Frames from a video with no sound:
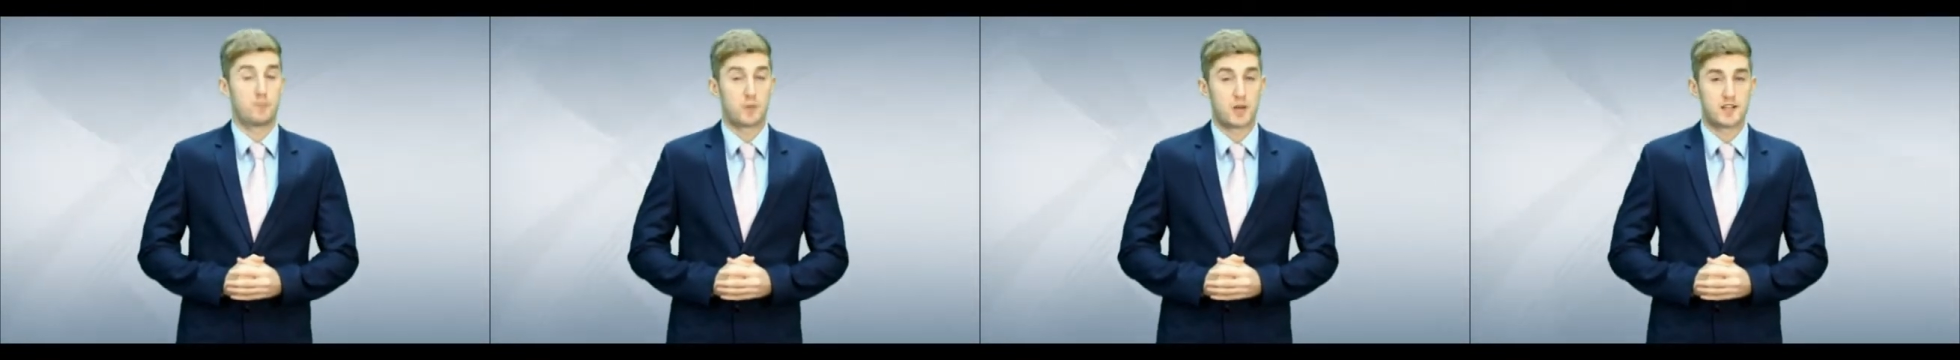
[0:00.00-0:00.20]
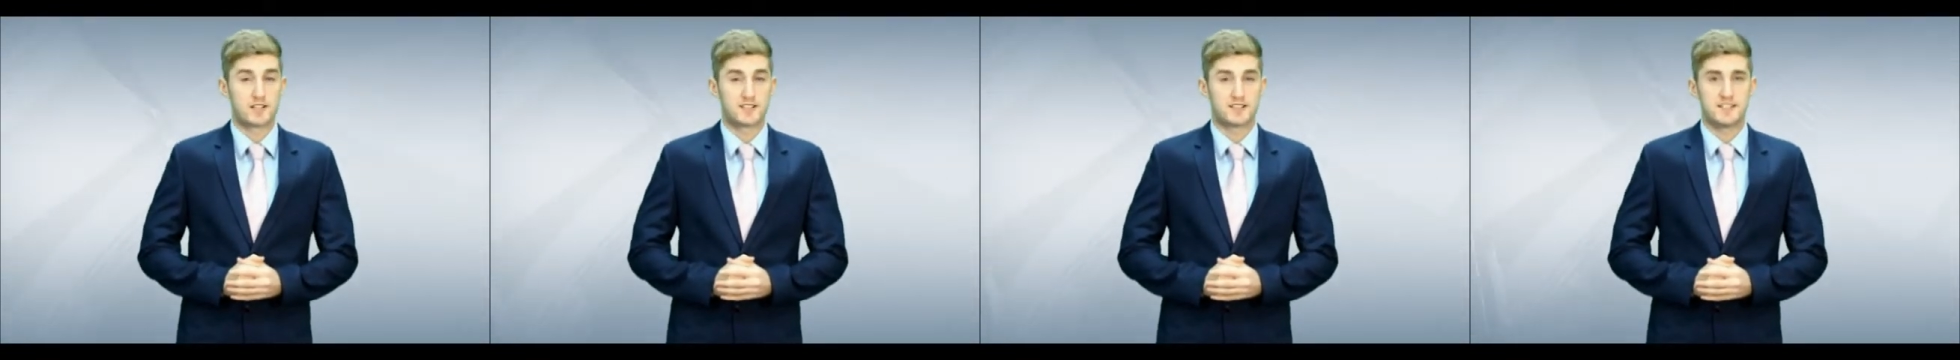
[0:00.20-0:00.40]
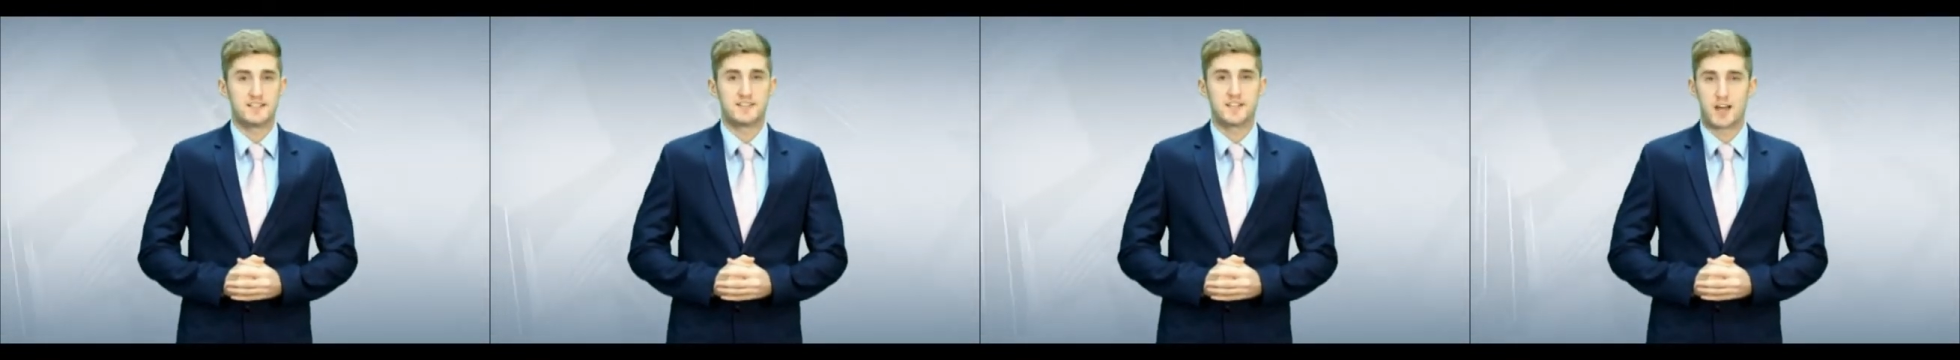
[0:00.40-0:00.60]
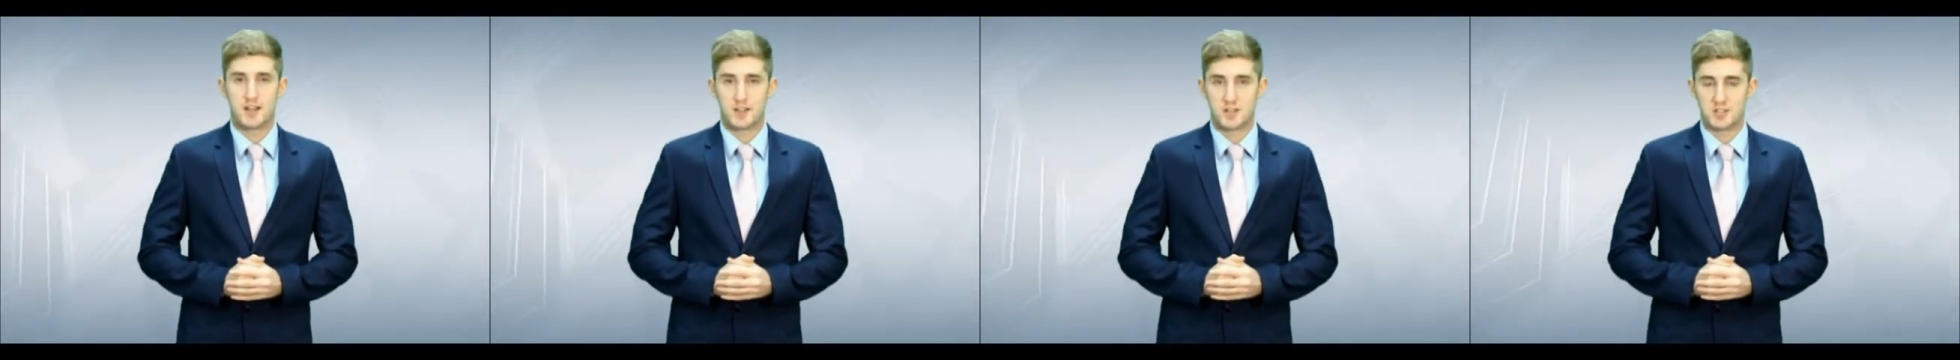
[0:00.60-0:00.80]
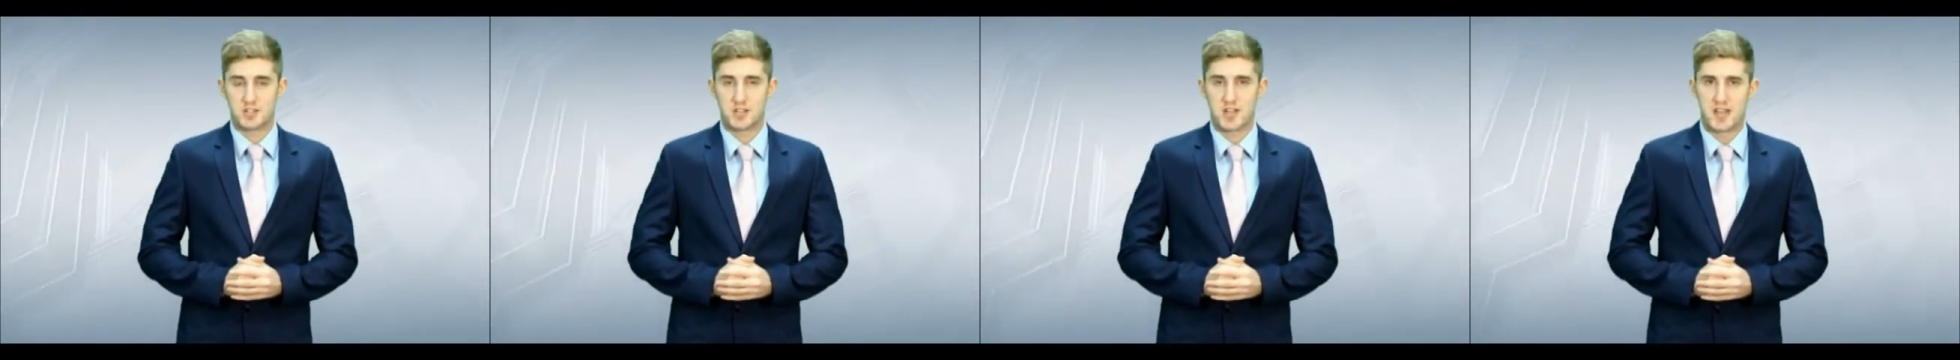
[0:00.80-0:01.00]
policies
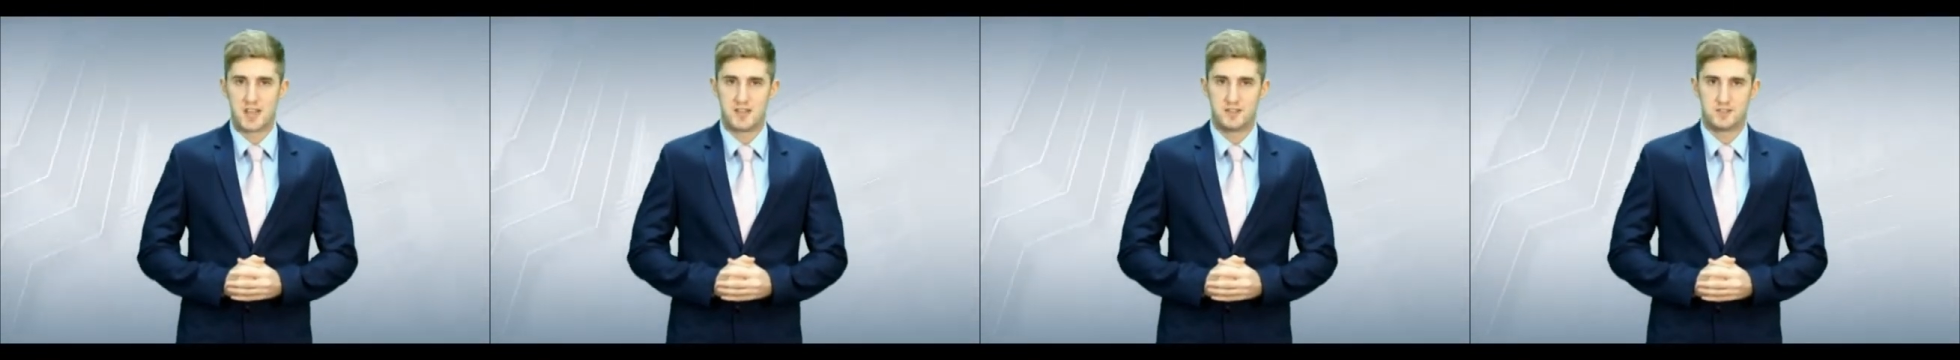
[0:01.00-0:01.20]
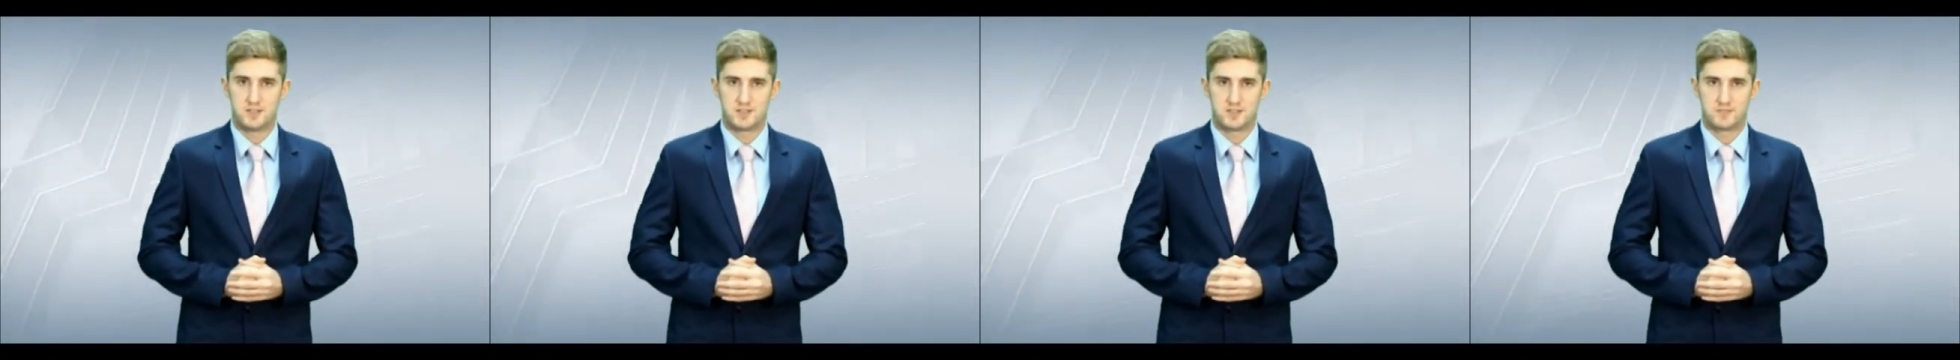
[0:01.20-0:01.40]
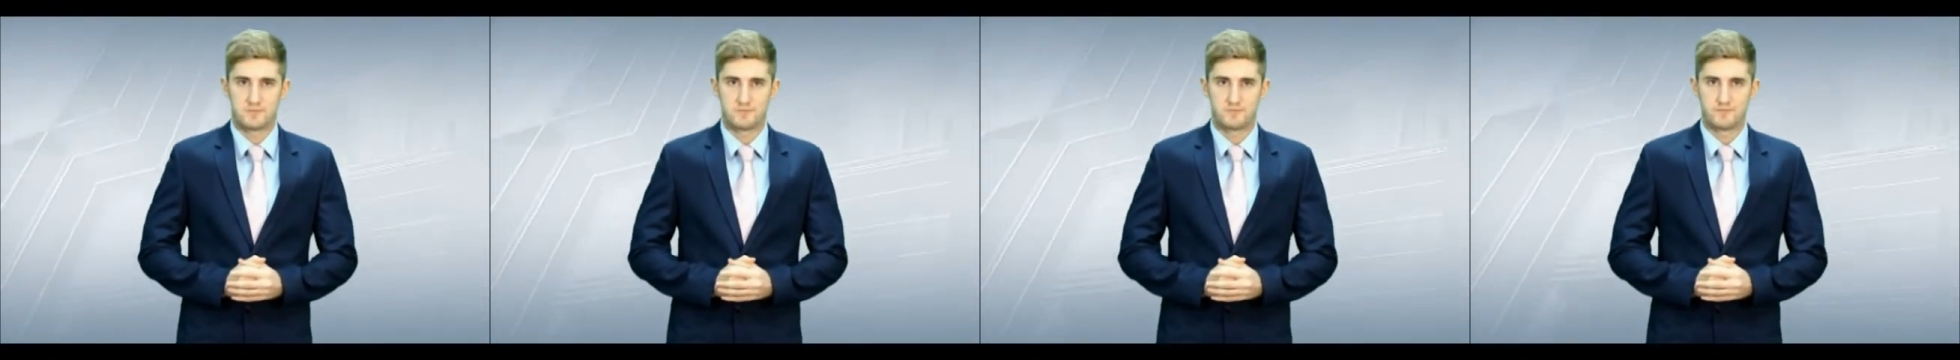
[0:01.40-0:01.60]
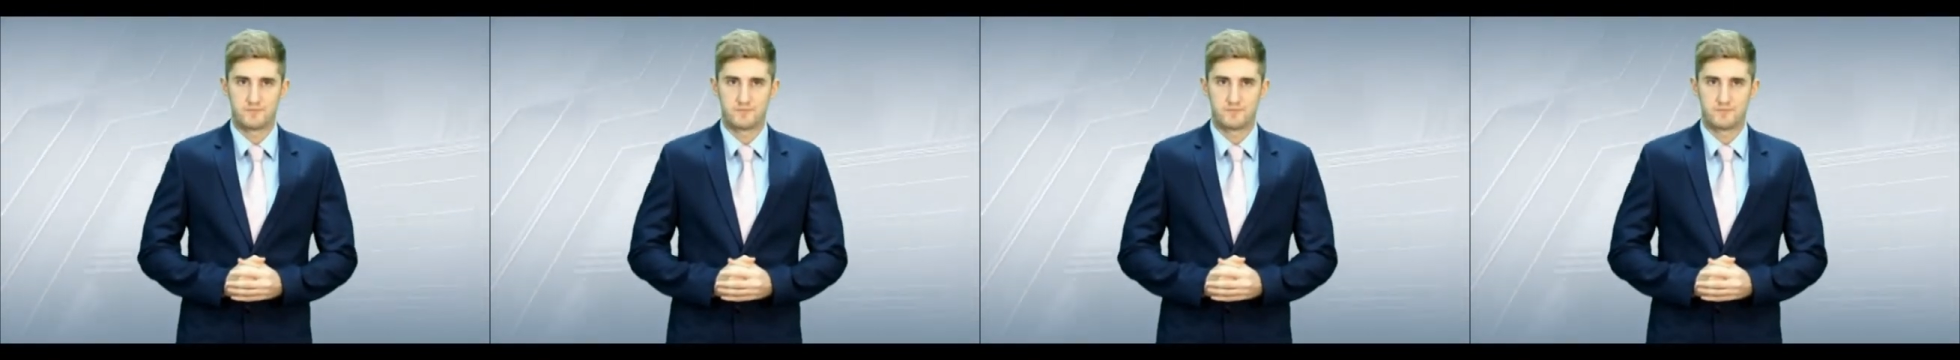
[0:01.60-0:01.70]
unchanged.